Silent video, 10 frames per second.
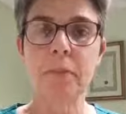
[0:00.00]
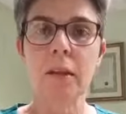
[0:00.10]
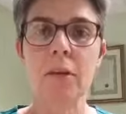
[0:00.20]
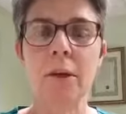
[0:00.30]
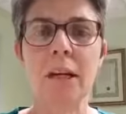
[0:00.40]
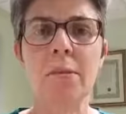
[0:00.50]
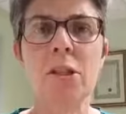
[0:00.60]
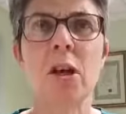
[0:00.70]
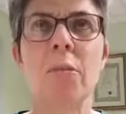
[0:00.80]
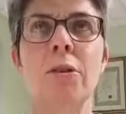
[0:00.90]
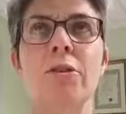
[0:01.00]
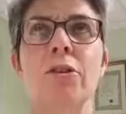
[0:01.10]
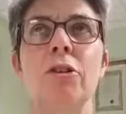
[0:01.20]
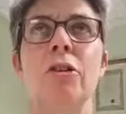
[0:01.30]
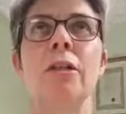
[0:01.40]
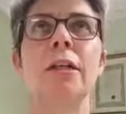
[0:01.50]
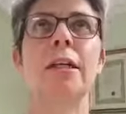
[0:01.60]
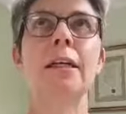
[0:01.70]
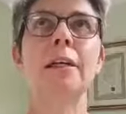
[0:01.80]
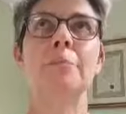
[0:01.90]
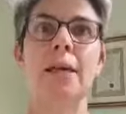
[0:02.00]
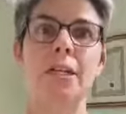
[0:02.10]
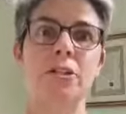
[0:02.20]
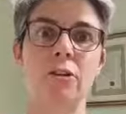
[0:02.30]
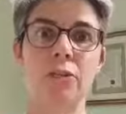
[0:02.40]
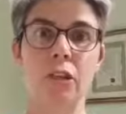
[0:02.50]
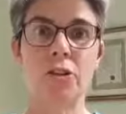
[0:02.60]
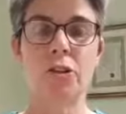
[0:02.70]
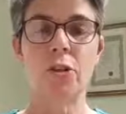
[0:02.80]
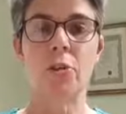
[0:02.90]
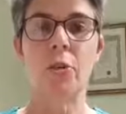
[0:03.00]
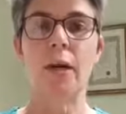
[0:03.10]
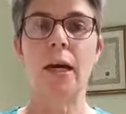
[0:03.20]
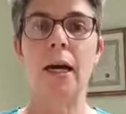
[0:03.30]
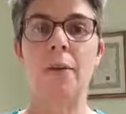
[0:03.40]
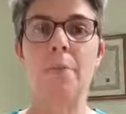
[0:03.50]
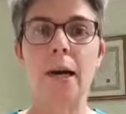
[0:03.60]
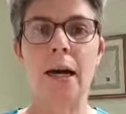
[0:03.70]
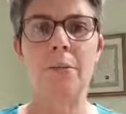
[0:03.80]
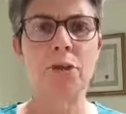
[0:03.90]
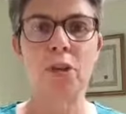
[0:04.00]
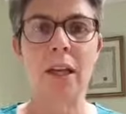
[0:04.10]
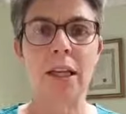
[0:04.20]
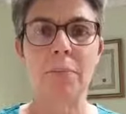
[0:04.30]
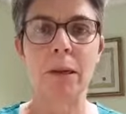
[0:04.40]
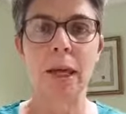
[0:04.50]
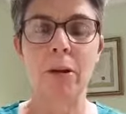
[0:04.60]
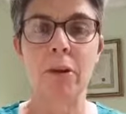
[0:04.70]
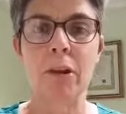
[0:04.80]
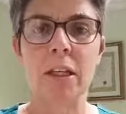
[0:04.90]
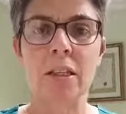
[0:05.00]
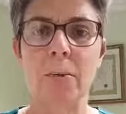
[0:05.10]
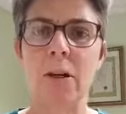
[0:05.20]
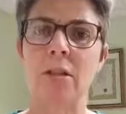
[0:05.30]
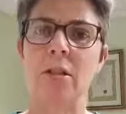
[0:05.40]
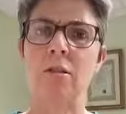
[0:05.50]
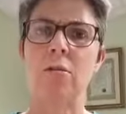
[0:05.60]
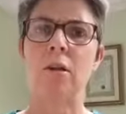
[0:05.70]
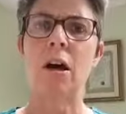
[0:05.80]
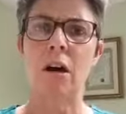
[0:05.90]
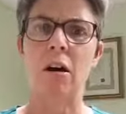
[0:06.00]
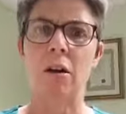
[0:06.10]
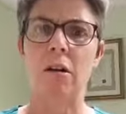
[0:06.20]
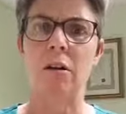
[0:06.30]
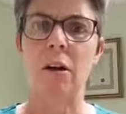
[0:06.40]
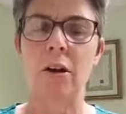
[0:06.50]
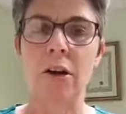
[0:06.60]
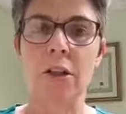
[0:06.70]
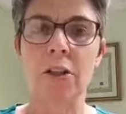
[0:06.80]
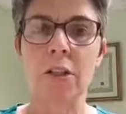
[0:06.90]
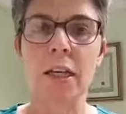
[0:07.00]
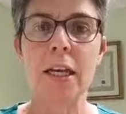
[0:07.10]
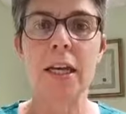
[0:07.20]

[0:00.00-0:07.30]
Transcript: When I was coming through my stuff years ago, I was trying to get my head around this about, how you do it.